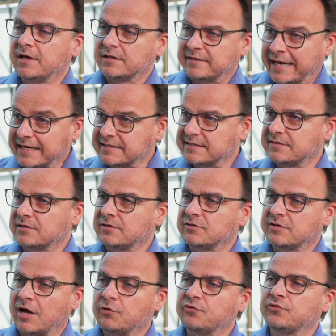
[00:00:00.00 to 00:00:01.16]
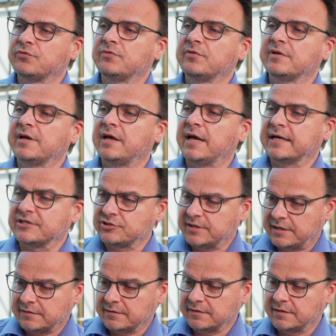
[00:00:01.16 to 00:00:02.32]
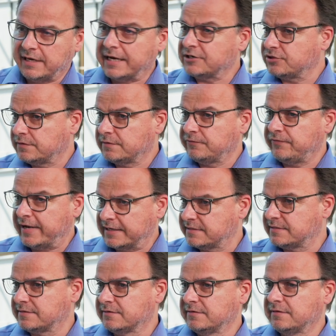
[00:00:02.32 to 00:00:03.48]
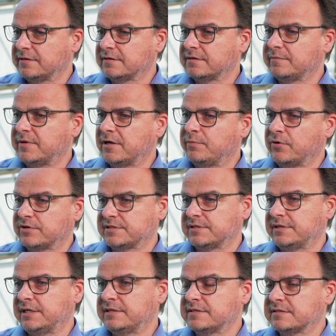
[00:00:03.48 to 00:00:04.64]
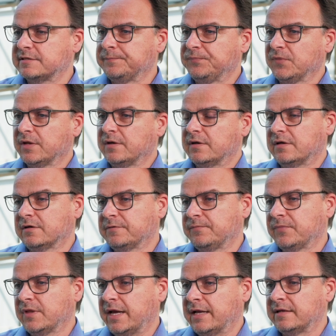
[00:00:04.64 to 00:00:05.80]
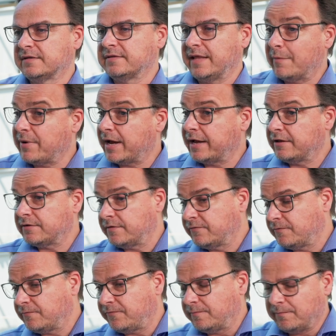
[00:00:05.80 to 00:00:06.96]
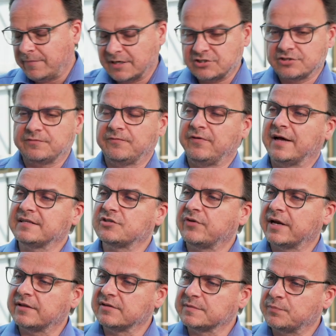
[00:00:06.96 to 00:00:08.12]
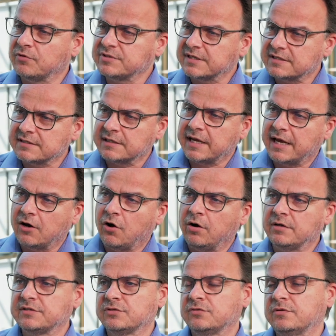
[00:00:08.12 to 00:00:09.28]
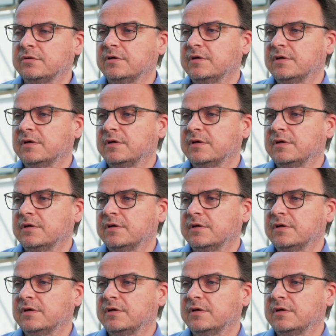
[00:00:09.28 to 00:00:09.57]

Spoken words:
text down to the actual facts the person needs, and thereby much fast track this process and also